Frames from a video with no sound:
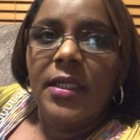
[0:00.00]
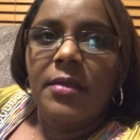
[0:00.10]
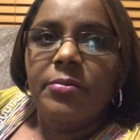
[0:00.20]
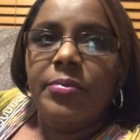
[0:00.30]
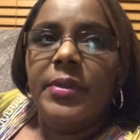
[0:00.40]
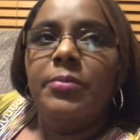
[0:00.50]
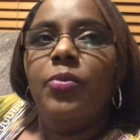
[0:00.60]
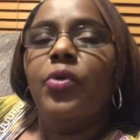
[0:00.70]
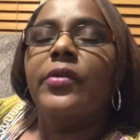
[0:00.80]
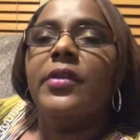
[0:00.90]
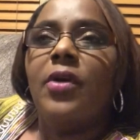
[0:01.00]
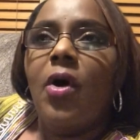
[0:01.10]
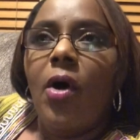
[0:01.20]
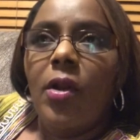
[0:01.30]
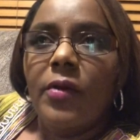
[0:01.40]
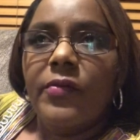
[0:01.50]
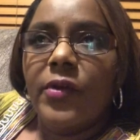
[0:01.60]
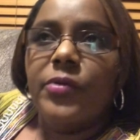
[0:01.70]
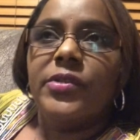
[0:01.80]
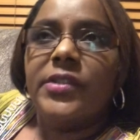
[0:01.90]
but more than all of those